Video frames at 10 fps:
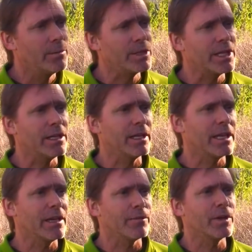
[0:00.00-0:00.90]

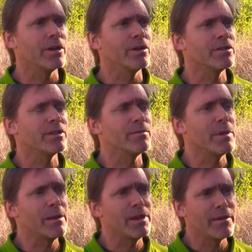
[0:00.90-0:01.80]
particularly if there's
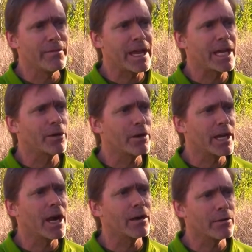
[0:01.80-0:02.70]
maybe a vein or
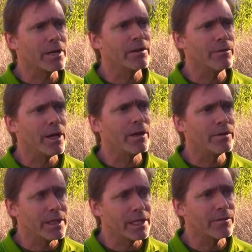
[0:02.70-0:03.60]
an artery
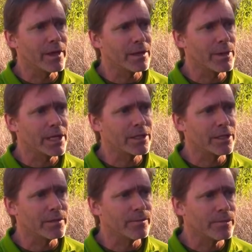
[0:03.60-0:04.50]
involved in the
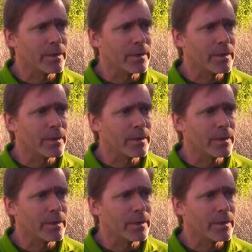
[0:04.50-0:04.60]
envenomation.